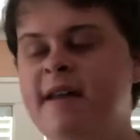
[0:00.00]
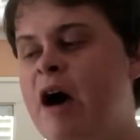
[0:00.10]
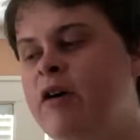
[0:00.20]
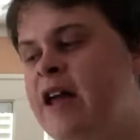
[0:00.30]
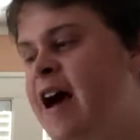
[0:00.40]

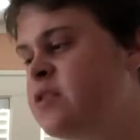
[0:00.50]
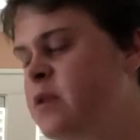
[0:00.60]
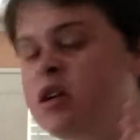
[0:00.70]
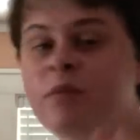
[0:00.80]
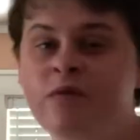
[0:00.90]
Now, it has
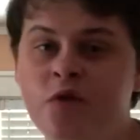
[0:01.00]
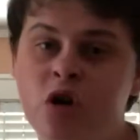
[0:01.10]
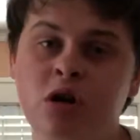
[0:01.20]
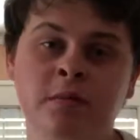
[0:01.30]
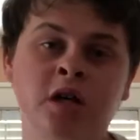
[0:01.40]
been
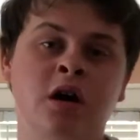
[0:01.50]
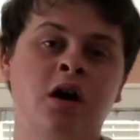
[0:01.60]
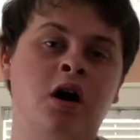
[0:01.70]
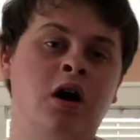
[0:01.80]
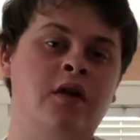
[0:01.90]
confirmed
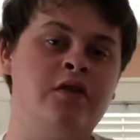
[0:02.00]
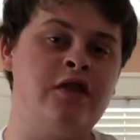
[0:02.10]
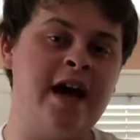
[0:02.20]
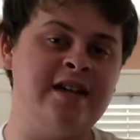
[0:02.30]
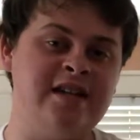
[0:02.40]

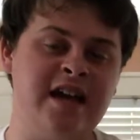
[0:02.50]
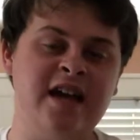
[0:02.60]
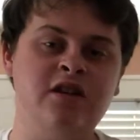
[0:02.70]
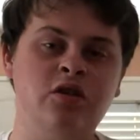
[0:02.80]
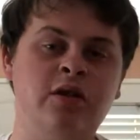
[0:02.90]
that
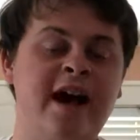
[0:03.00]
Daniel,